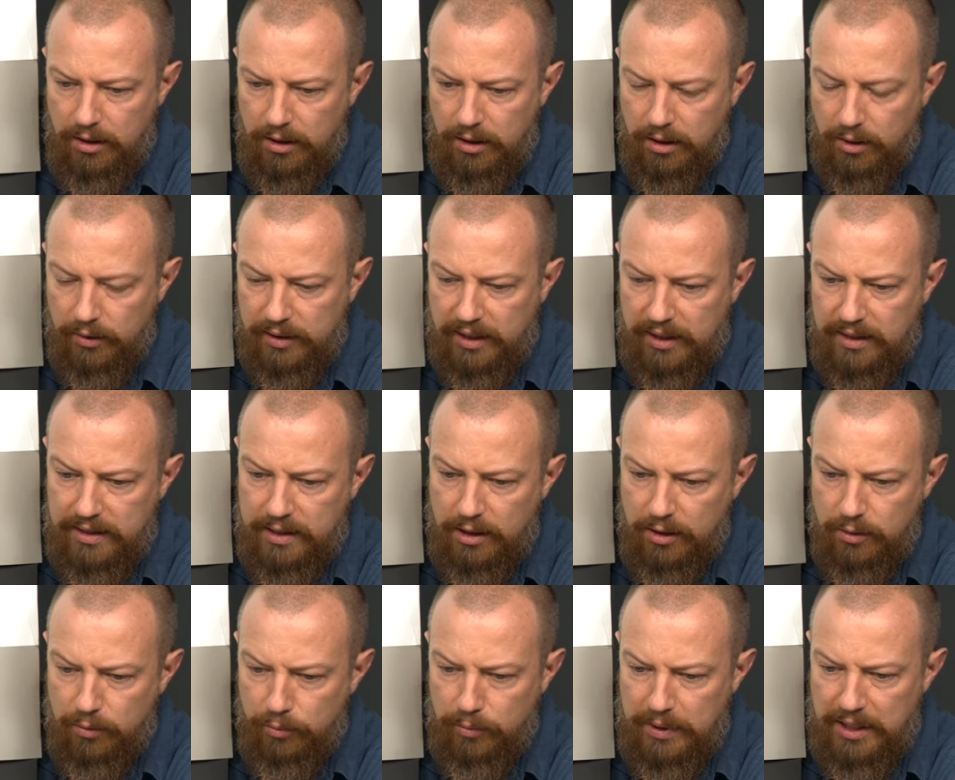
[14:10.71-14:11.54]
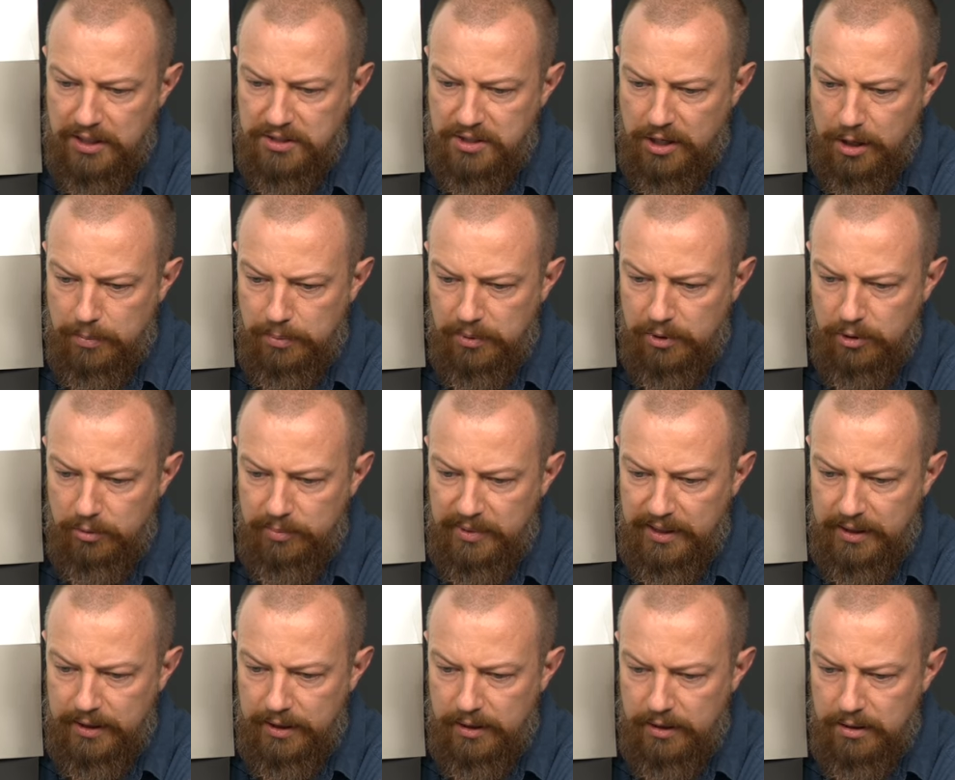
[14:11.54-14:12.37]
Okay, now raise up a little
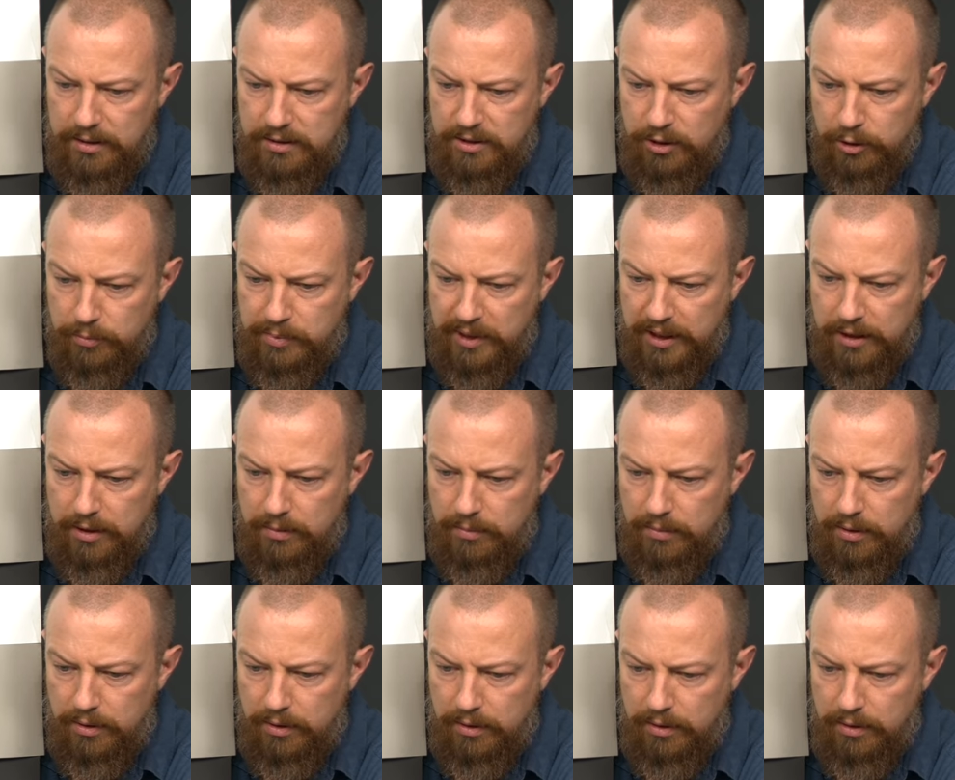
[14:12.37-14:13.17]
bit again, tilt back up.